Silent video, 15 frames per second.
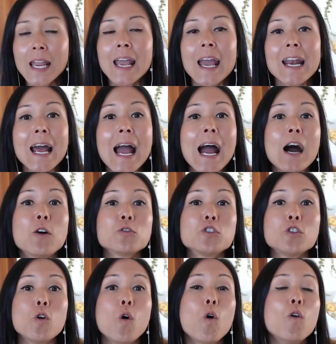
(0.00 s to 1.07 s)
and how to
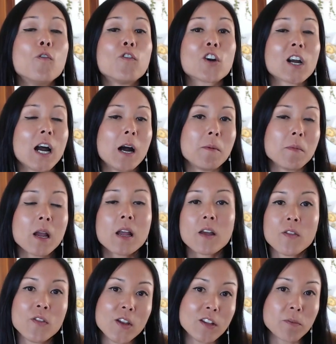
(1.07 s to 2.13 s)
overcome
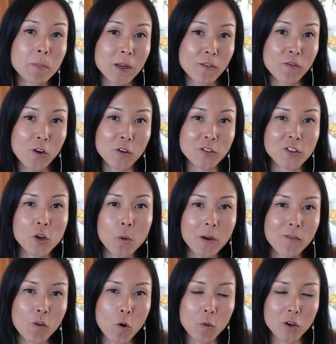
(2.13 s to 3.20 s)
these pitfalls going
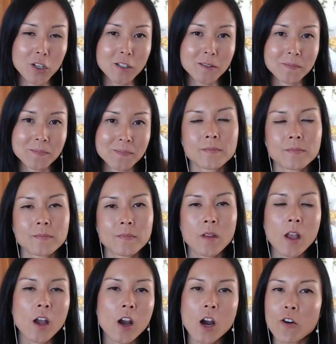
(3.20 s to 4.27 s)
forward.
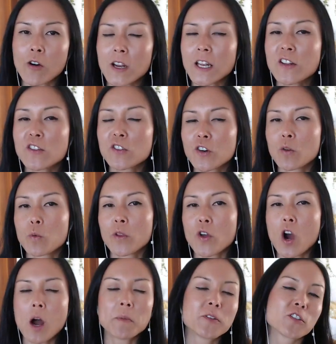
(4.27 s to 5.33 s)
All right, let's start with
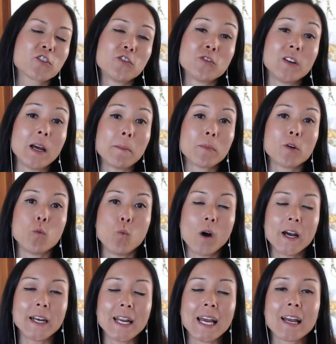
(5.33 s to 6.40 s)
obstacle number
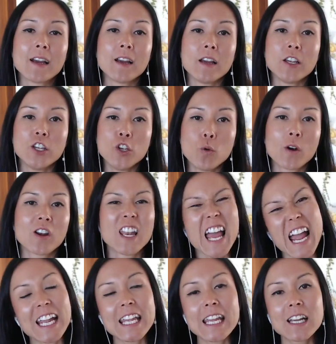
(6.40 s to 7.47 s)
one, you are
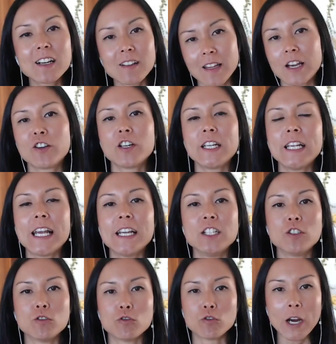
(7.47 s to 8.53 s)
lacking clarity and
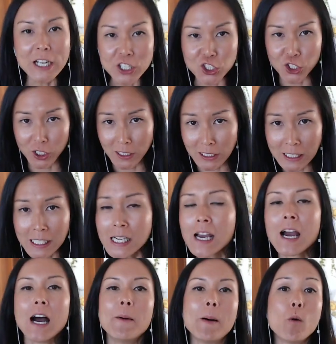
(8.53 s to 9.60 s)
direction
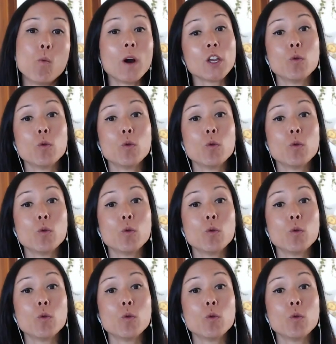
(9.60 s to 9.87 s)
about what you